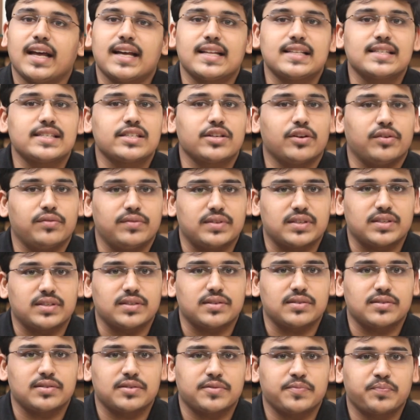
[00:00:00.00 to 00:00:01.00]
and
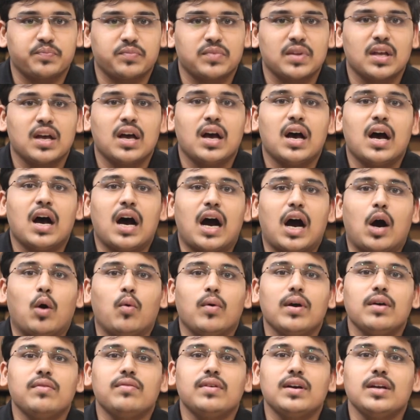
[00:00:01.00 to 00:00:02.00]
services.
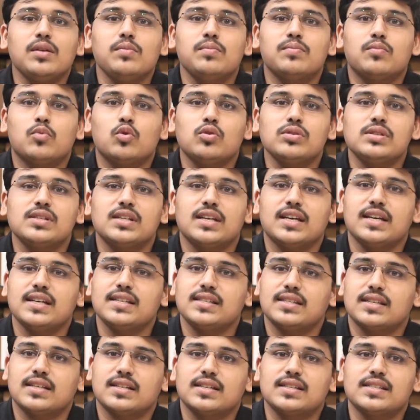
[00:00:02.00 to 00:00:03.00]
However, in most
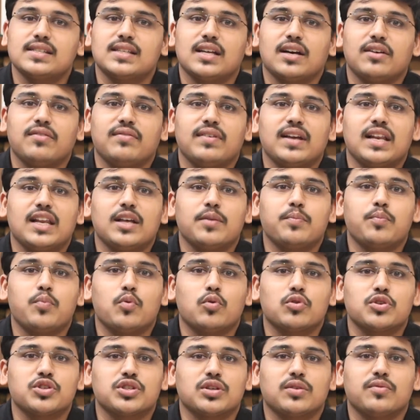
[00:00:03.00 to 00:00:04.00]
cases, the availing
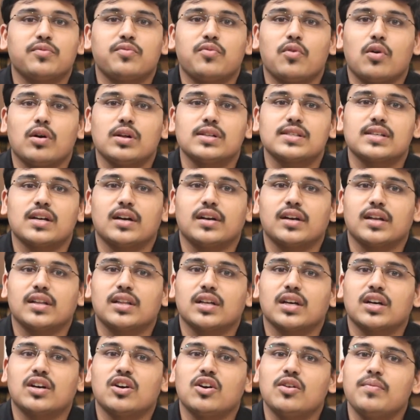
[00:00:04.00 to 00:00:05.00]
portion falls under
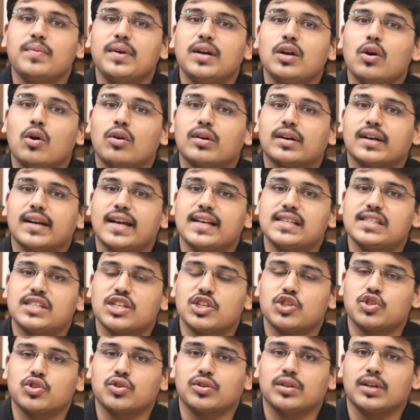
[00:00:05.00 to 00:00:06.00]
the government
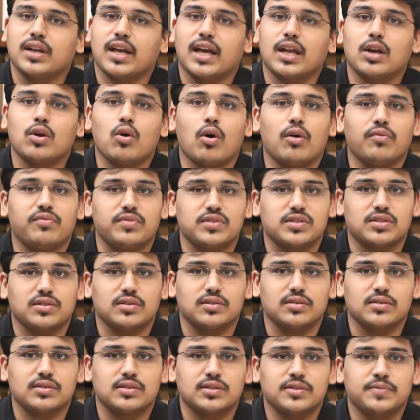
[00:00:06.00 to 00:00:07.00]
organization and
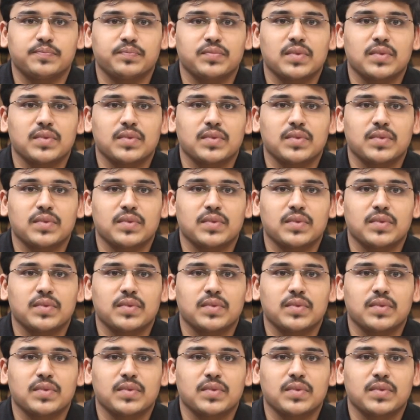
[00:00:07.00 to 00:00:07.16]
officers.